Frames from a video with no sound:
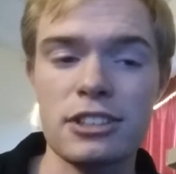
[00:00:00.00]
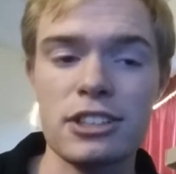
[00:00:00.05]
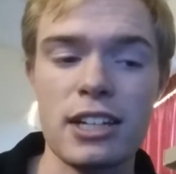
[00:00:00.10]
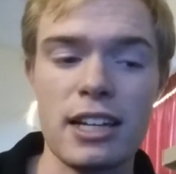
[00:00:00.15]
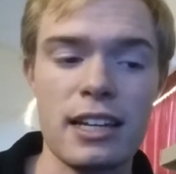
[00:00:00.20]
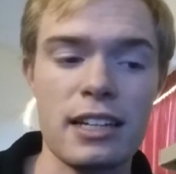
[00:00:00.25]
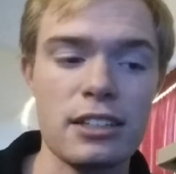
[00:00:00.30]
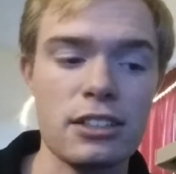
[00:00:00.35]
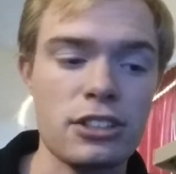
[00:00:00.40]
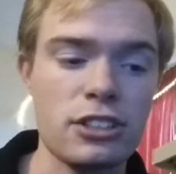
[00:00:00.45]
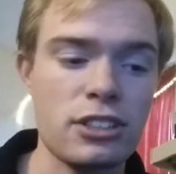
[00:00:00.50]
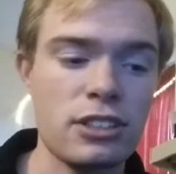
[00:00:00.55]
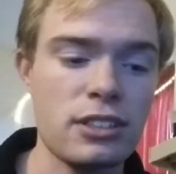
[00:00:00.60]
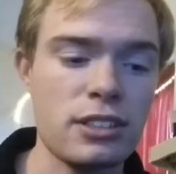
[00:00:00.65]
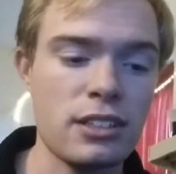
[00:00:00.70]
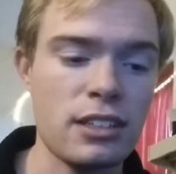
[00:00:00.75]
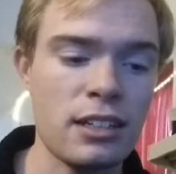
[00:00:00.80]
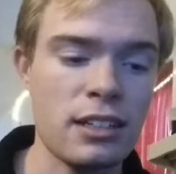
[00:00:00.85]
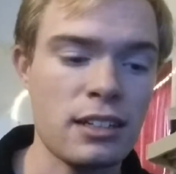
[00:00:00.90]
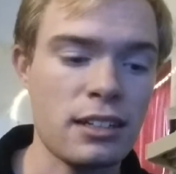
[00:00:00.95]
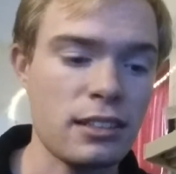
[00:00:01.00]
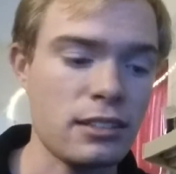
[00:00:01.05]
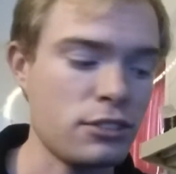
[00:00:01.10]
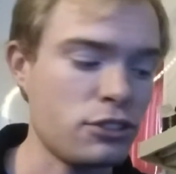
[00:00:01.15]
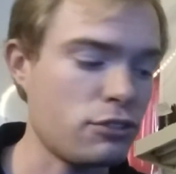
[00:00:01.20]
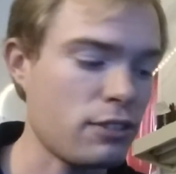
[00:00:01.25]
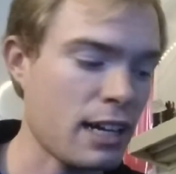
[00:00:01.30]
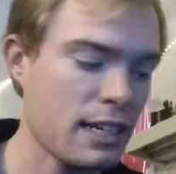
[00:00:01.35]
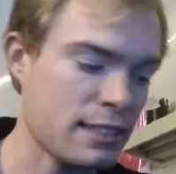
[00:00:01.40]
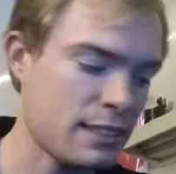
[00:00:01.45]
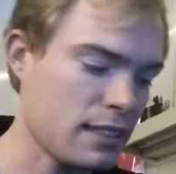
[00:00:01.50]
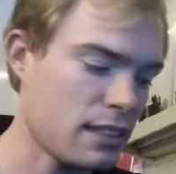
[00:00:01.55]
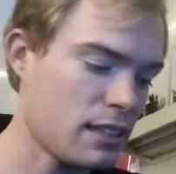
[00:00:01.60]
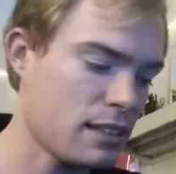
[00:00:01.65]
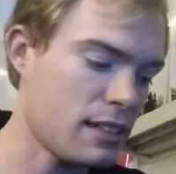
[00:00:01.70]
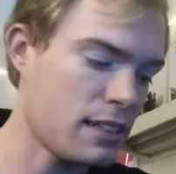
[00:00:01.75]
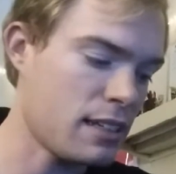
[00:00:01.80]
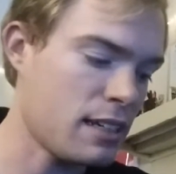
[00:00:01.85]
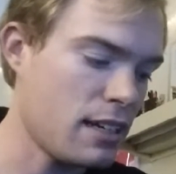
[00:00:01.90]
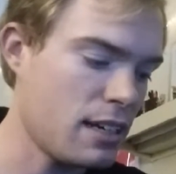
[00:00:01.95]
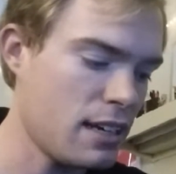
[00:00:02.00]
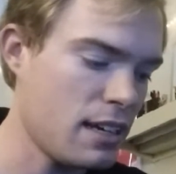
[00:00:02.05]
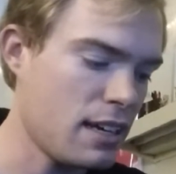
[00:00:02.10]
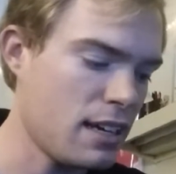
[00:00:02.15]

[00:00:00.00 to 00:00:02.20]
change uh, drastically.